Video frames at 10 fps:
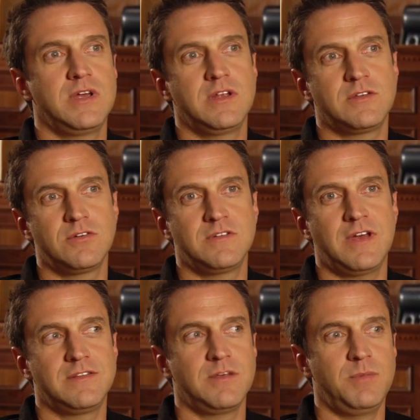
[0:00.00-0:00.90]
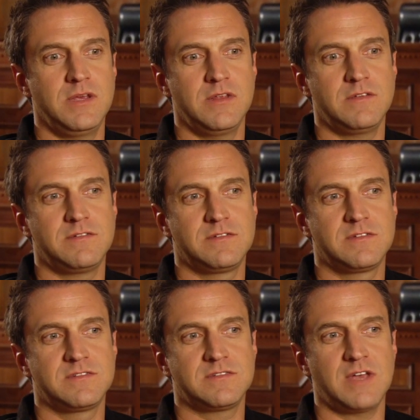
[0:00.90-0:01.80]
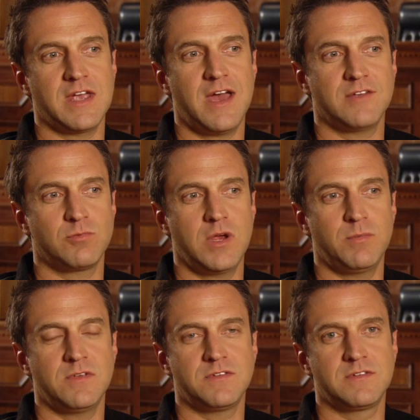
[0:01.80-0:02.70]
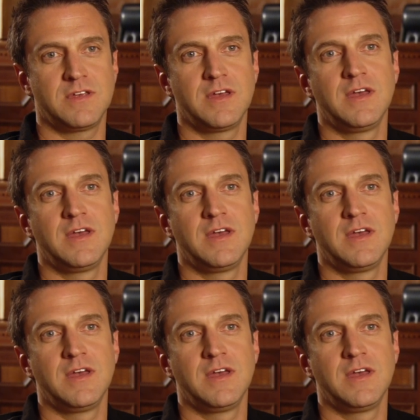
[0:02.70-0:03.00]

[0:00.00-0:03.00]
it turns out to be this sick ass rapist,